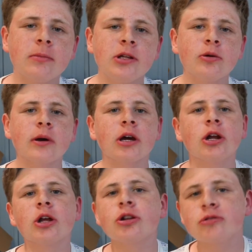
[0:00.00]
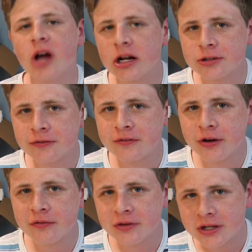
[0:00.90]
be doing another Dr.
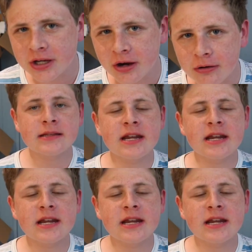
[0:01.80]
Phil video.